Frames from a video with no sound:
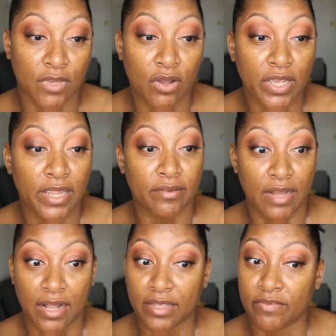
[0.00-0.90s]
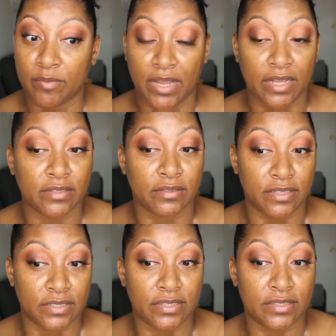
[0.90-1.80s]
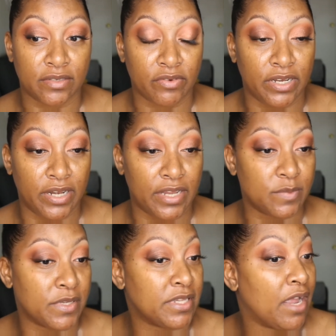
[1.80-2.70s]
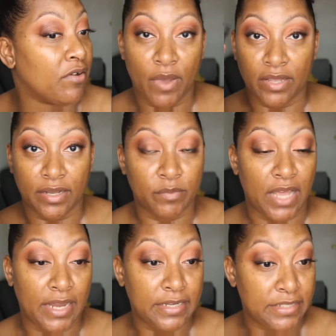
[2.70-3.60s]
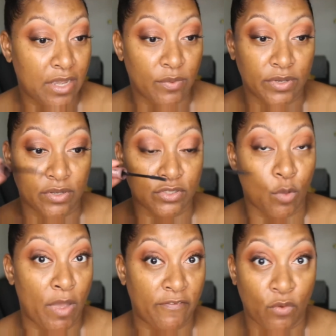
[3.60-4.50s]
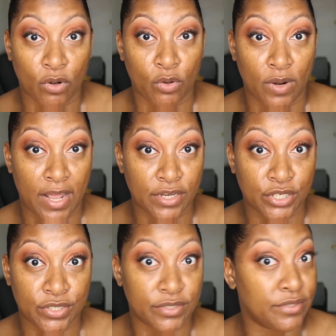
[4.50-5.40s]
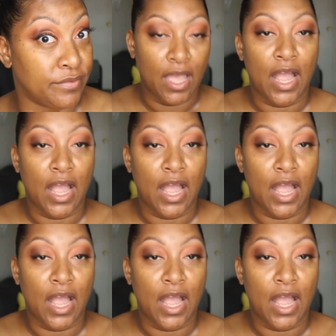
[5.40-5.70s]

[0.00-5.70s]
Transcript: Okay, I'll give them that. This is a really nice mascara, but I'm dying to see how it looks on my 4 lower lashes.